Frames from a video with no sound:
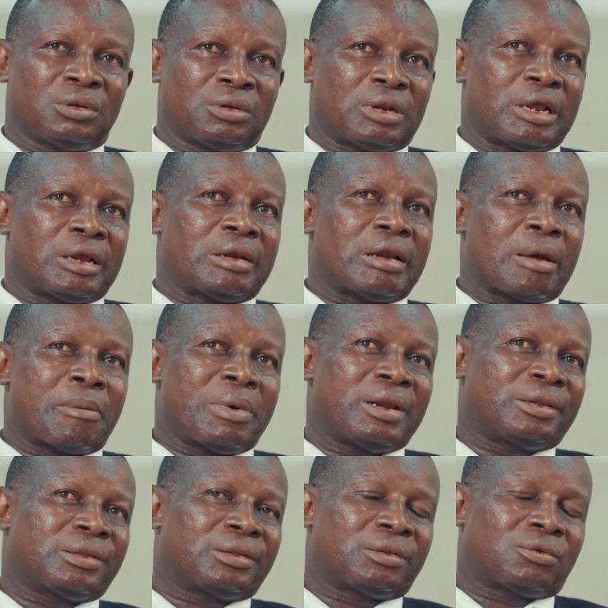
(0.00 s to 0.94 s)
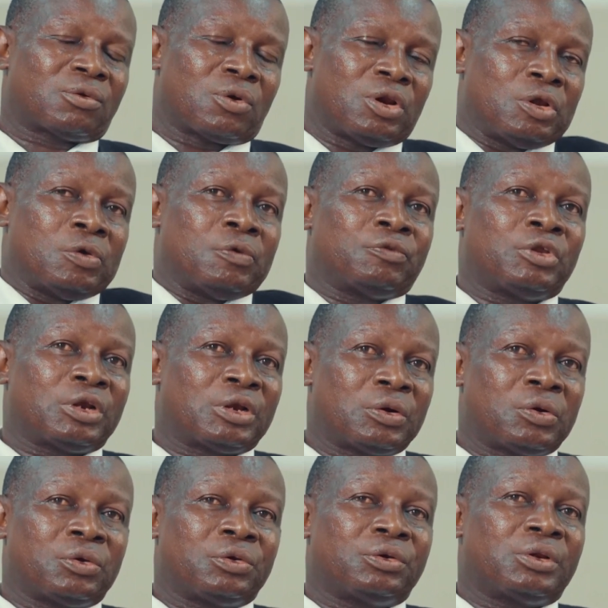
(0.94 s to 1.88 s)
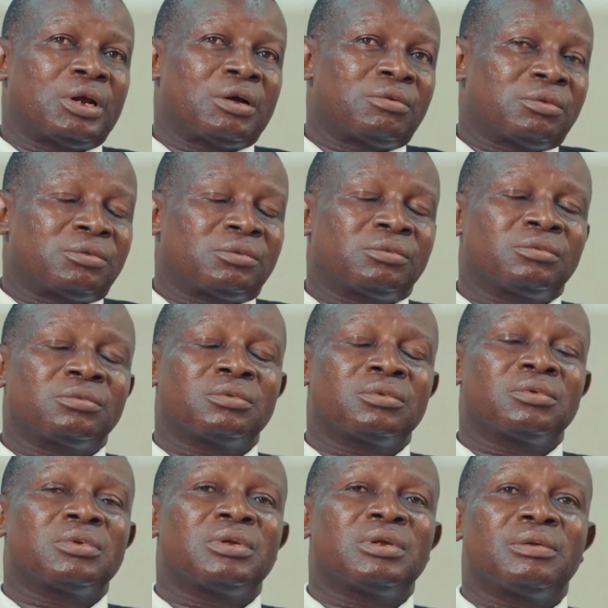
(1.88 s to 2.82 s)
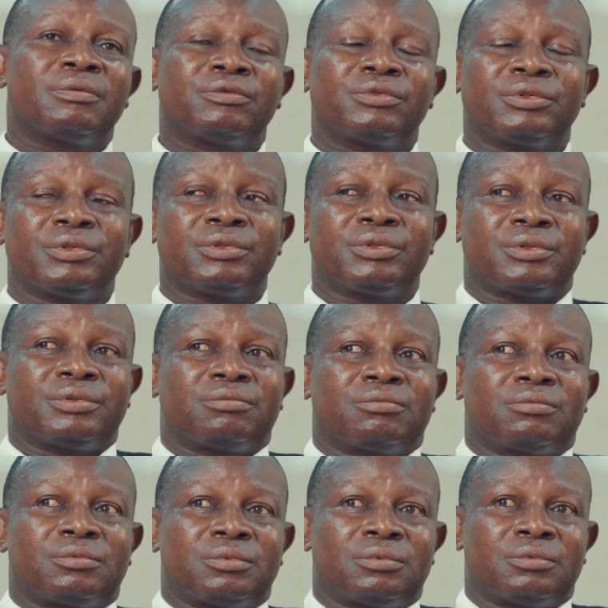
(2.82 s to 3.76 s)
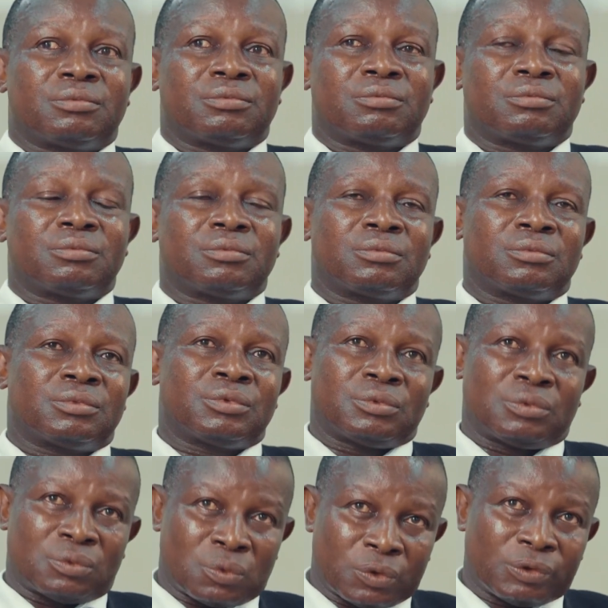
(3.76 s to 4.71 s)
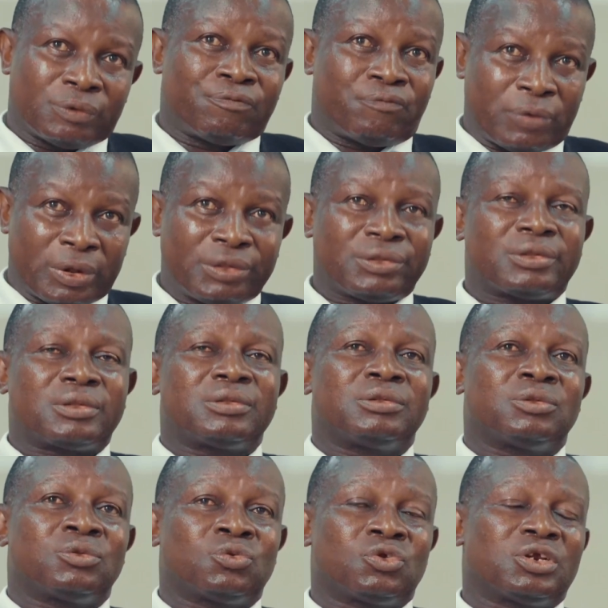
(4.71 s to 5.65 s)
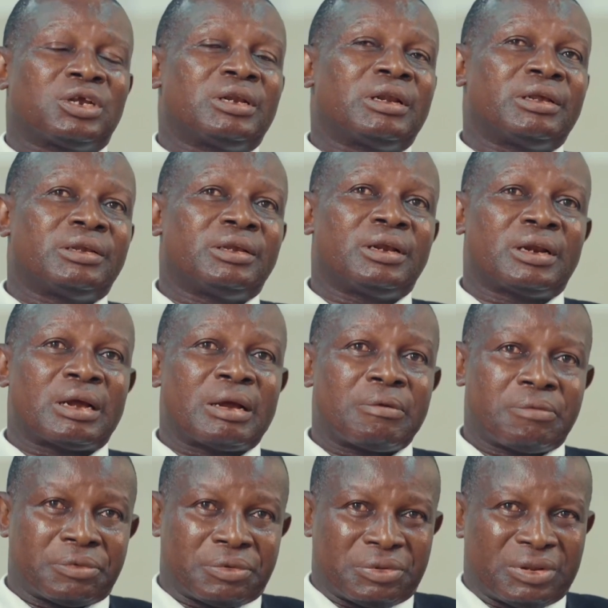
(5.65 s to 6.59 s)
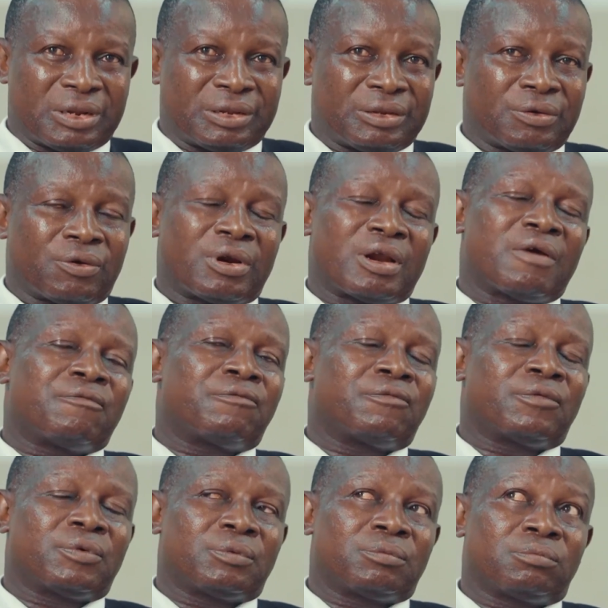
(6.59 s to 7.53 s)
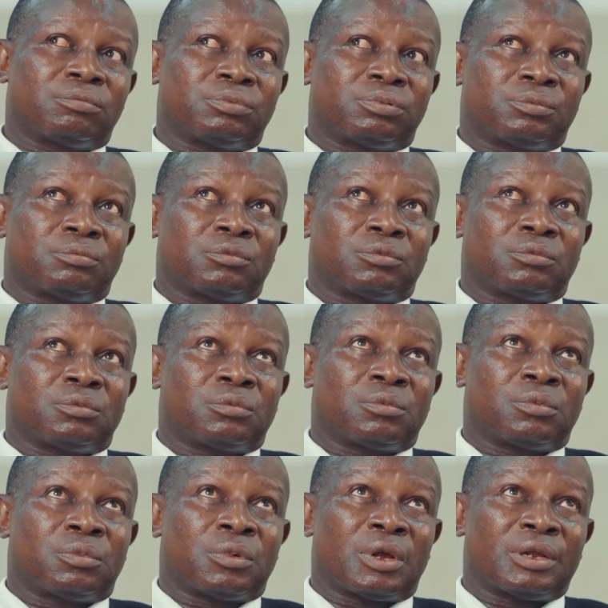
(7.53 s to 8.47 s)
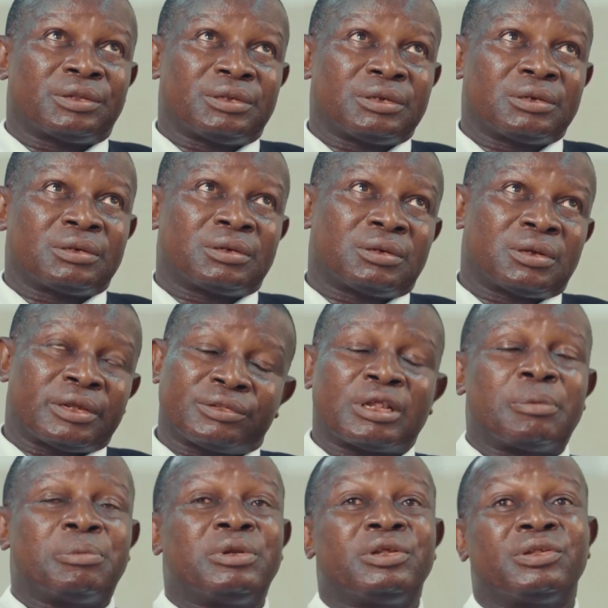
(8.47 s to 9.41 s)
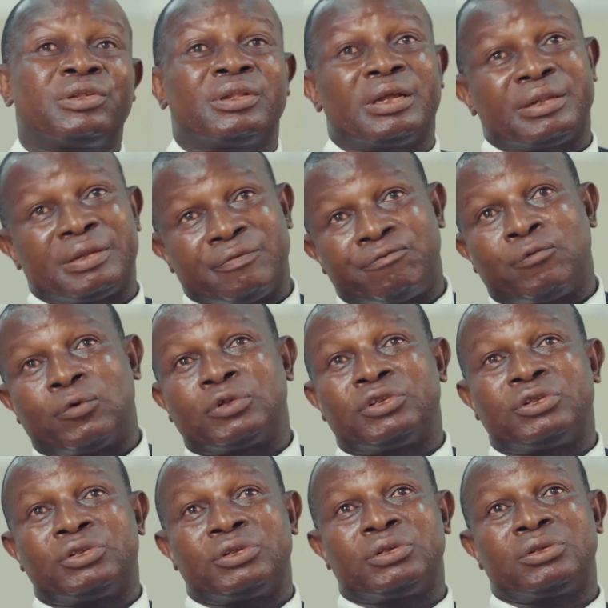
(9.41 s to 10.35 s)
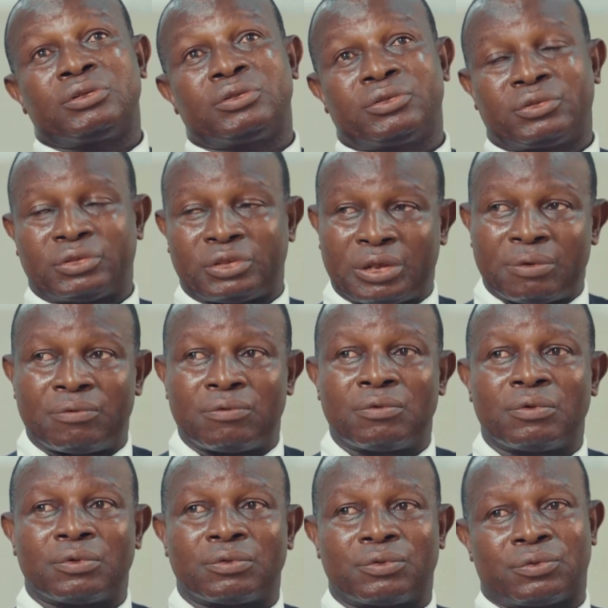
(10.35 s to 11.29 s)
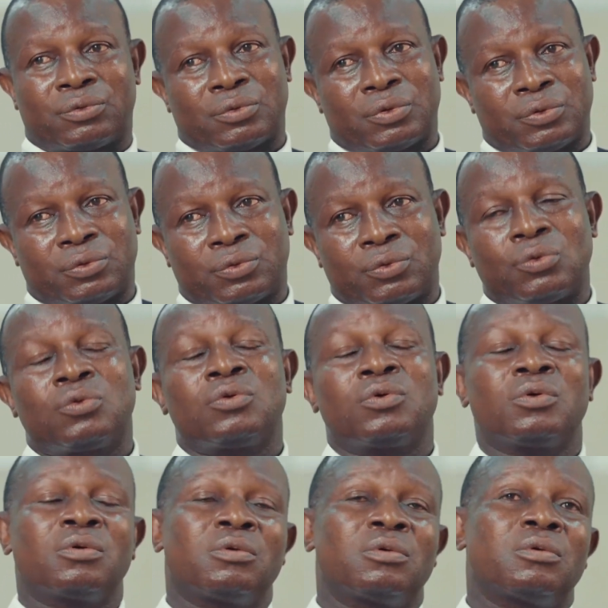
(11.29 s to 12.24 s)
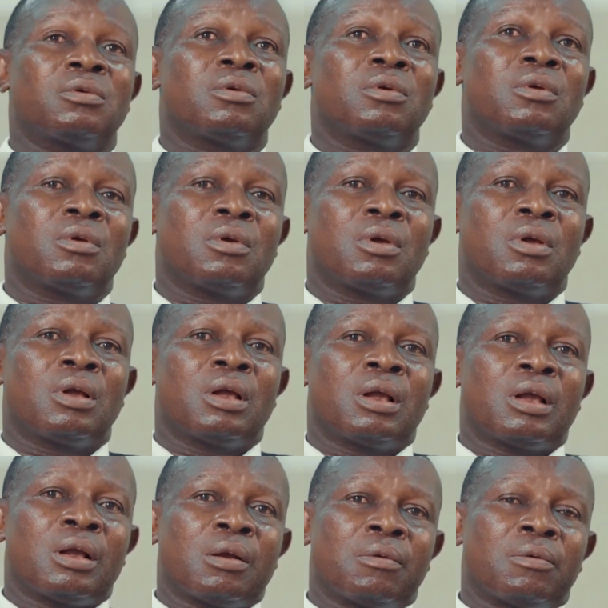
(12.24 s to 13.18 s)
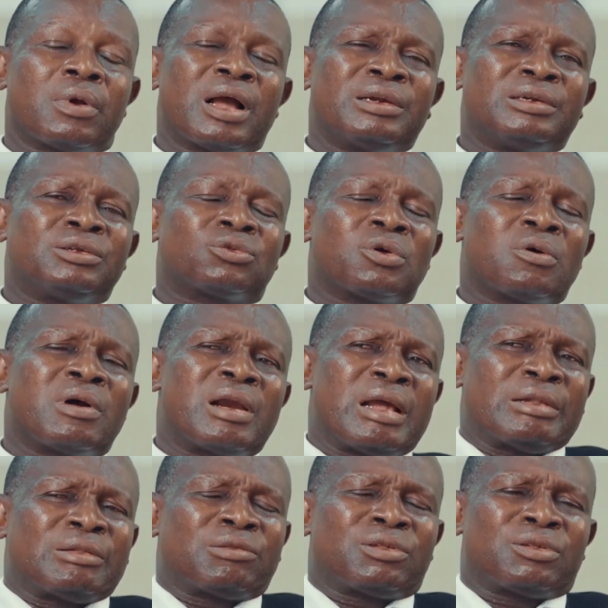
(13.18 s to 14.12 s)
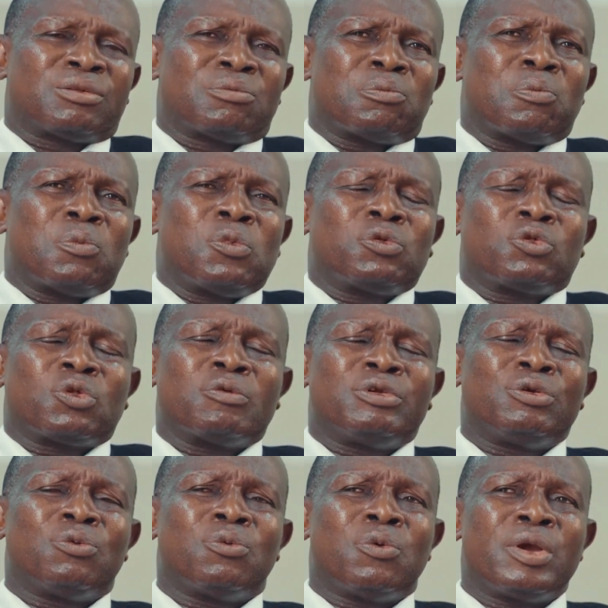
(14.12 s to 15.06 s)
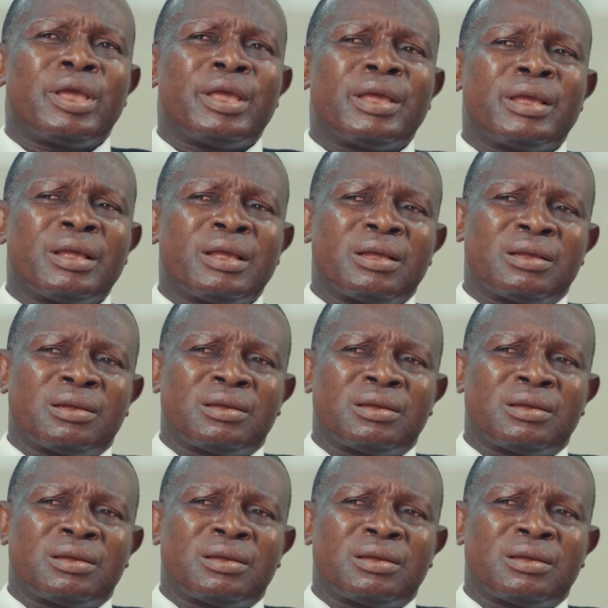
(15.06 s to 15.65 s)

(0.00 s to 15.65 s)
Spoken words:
like Yaba College of Technology now, since it was the first institution in Nigeria, around, I think, established in 1947 or so. Can discover that most of the